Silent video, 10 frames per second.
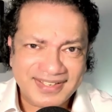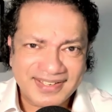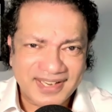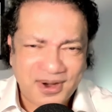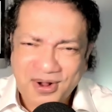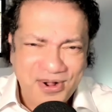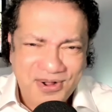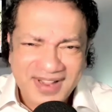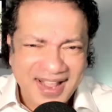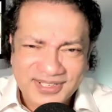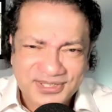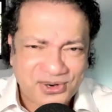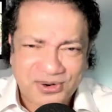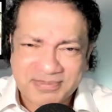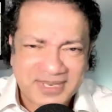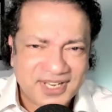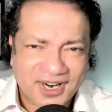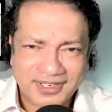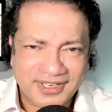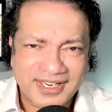In all that stormy
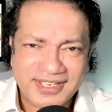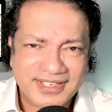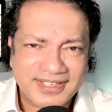darkness,